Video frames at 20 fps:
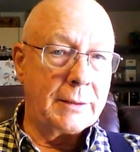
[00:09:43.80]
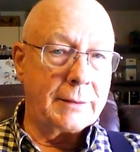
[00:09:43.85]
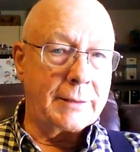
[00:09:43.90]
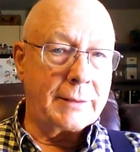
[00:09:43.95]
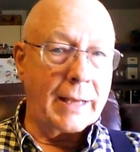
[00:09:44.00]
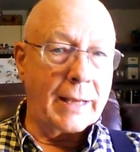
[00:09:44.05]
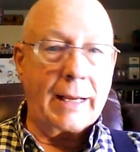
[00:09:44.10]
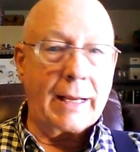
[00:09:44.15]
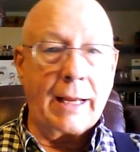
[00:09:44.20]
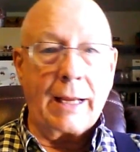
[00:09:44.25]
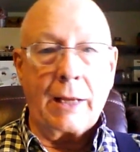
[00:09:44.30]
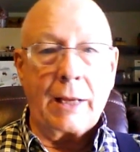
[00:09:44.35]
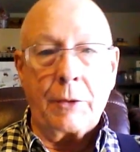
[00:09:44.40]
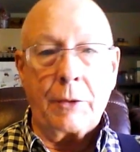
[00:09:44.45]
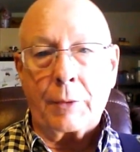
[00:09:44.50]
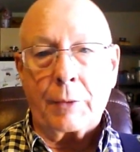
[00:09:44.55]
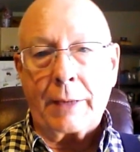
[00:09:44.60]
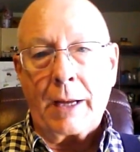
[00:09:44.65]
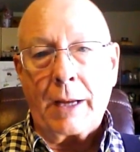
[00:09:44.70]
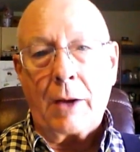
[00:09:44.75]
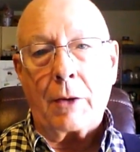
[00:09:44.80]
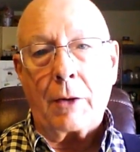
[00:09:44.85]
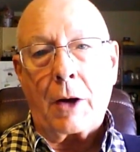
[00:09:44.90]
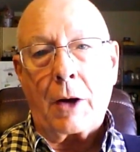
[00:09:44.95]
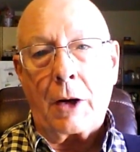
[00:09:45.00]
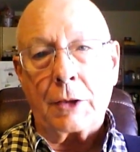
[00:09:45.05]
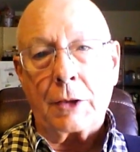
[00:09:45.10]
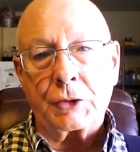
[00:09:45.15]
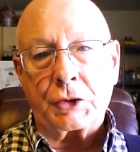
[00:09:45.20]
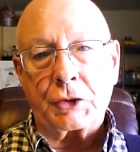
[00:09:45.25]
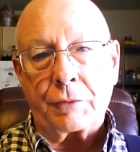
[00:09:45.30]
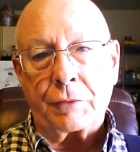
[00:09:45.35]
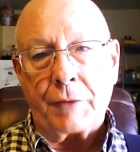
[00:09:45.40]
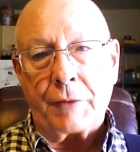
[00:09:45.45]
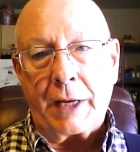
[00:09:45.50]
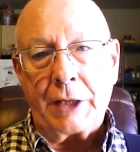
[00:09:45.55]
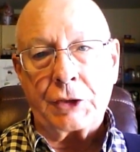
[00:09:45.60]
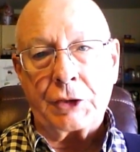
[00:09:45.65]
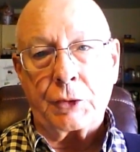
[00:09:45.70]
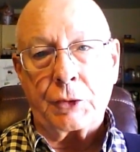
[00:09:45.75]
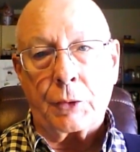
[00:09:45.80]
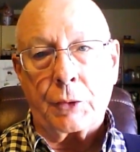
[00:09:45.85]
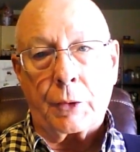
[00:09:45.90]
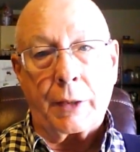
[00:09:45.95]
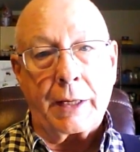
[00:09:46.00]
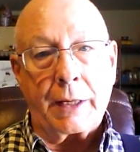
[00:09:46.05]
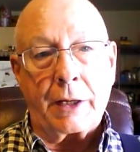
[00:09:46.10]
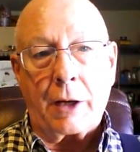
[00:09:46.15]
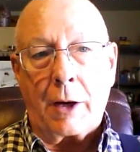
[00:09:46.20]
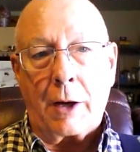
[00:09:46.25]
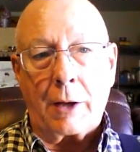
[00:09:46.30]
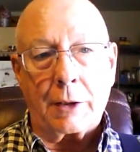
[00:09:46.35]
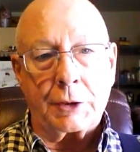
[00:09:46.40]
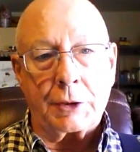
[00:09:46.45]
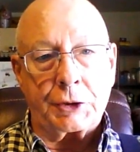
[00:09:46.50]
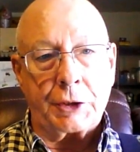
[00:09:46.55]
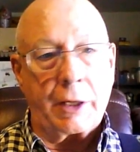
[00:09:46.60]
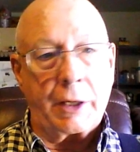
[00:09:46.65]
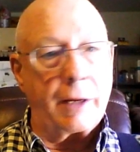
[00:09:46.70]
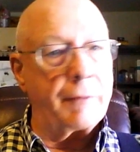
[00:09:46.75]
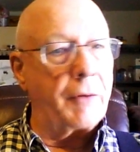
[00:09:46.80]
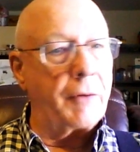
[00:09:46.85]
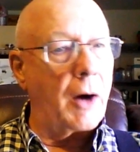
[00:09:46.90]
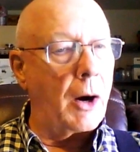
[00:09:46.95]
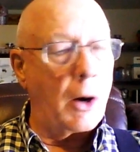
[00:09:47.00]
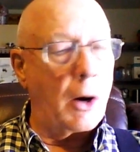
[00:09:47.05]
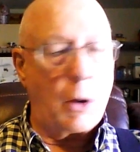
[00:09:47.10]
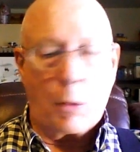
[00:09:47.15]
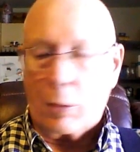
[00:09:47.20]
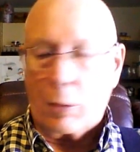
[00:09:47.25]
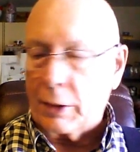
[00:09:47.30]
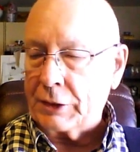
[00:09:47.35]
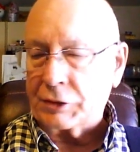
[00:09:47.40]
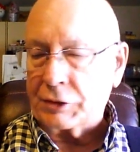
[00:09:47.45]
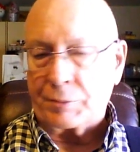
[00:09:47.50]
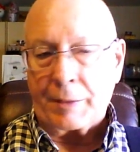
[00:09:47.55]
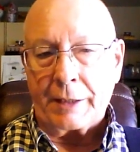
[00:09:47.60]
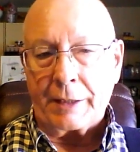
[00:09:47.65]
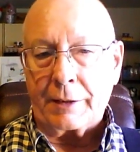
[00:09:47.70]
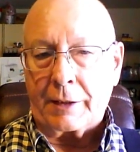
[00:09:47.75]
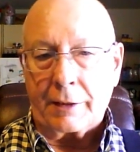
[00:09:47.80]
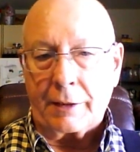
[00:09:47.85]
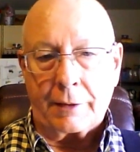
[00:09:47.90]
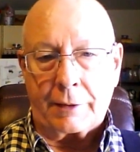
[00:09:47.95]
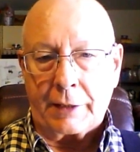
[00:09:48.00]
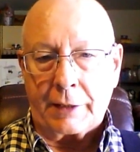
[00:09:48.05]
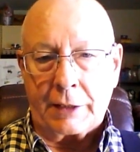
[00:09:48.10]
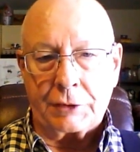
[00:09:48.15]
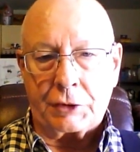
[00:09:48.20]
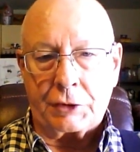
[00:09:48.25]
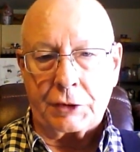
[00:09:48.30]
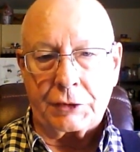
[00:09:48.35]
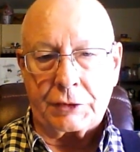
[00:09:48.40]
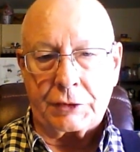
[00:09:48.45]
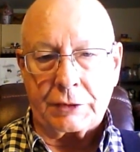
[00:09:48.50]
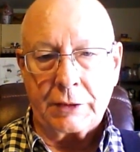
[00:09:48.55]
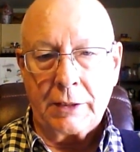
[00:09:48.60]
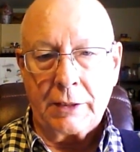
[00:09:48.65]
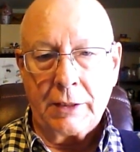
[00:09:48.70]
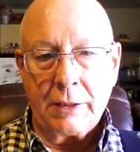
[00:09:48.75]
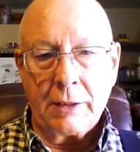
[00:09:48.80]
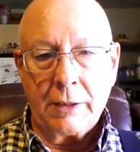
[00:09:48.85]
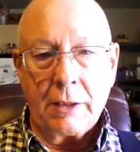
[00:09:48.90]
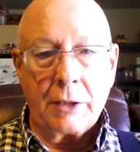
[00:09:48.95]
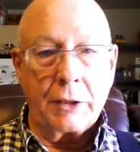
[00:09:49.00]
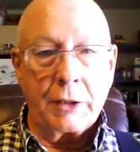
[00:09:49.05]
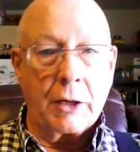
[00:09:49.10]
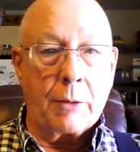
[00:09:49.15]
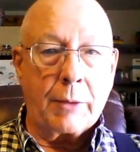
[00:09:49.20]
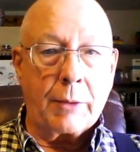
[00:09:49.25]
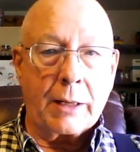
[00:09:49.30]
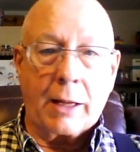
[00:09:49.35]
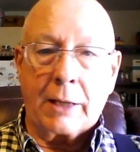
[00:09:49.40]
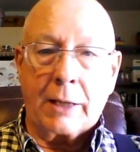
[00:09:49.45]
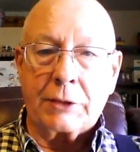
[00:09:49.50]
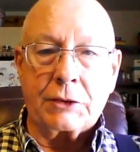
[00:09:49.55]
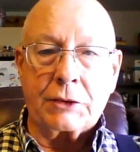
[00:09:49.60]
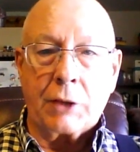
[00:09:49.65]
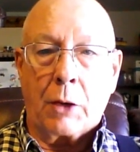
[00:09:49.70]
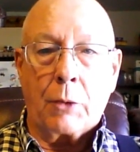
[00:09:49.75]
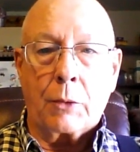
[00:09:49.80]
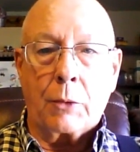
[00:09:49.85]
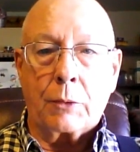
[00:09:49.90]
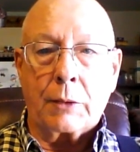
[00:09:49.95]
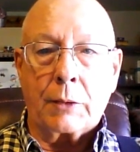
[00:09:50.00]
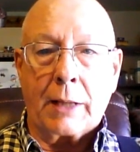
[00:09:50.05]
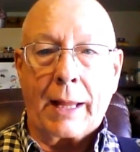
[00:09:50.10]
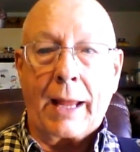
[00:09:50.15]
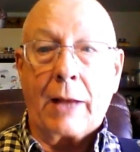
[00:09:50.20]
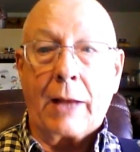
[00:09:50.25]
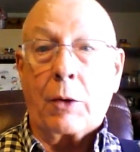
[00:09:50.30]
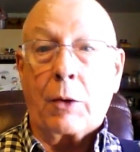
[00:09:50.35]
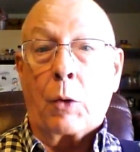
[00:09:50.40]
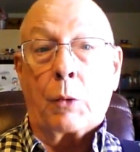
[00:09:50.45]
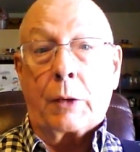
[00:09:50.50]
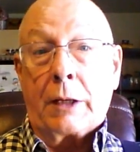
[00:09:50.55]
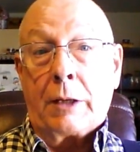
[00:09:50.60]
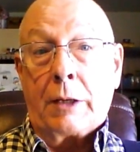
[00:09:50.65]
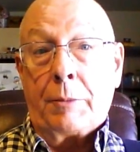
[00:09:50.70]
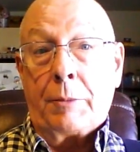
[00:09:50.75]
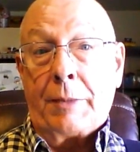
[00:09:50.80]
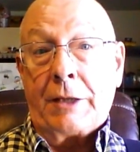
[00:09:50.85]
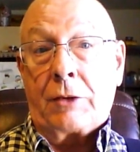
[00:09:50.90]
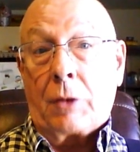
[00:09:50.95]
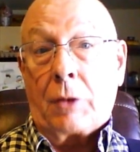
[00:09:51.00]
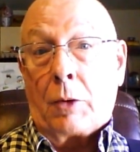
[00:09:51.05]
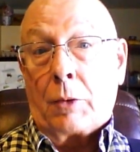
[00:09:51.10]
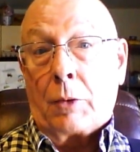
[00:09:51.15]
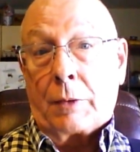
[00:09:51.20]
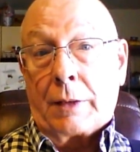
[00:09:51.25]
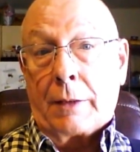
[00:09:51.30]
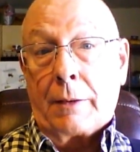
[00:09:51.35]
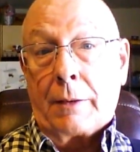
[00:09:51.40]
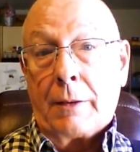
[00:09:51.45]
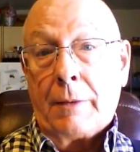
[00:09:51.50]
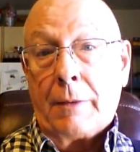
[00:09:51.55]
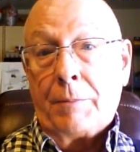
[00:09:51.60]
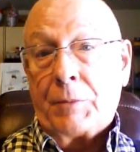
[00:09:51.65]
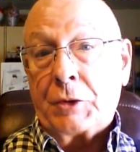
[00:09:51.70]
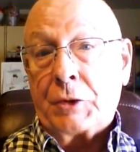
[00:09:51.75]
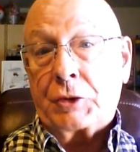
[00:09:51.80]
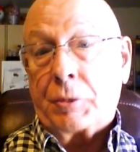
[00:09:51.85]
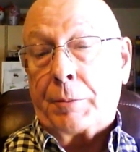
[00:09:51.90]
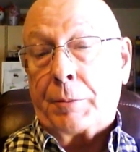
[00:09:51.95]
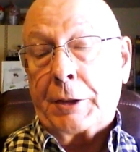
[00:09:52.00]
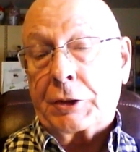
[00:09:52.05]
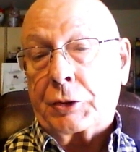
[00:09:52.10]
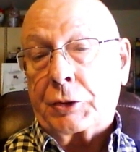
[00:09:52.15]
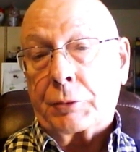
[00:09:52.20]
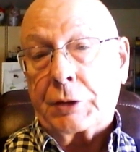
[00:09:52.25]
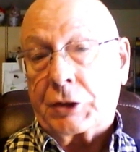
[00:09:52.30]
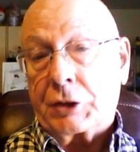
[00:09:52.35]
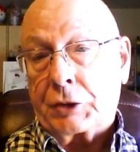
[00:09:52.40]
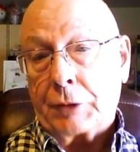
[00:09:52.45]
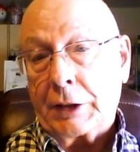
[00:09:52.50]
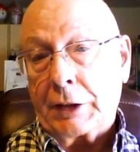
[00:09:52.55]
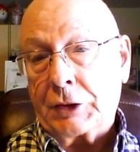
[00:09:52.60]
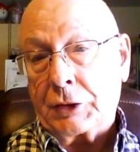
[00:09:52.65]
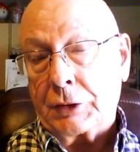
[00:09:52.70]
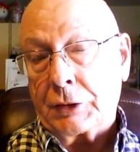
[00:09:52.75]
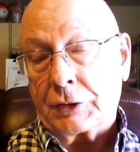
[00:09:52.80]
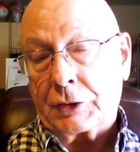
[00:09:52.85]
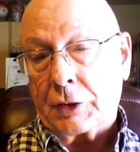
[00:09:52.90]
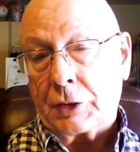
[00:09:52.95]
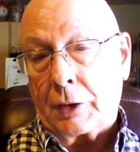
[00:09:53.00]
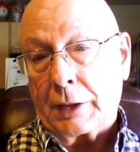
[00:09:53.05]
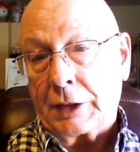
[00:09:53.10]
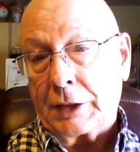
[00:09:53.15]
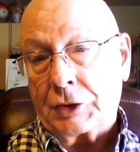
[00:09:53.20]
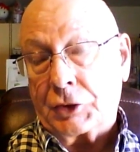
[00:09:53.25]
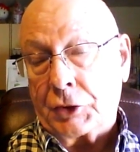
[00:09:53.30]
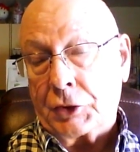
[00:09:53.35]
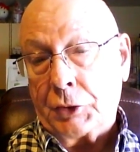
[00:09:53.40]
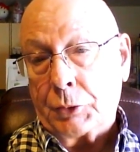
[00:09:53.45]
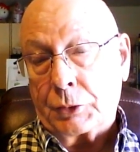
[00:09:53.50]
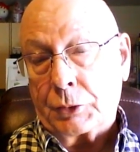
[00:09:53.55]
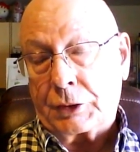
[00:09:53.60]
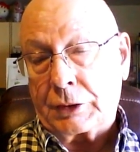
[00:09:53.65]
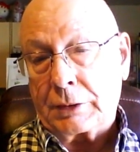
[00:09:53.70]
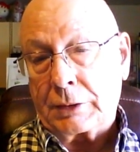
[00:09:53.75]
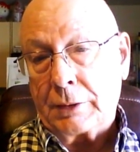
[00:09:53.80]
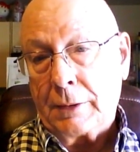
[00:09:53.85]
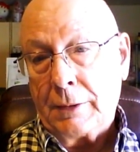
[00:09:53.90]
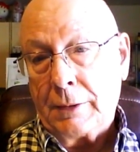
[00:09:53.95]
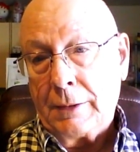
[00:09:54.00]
taking into account conservation or ecology, have always been contentious. No one likes to own land only to be told that there's a bunch of restrictions on its use.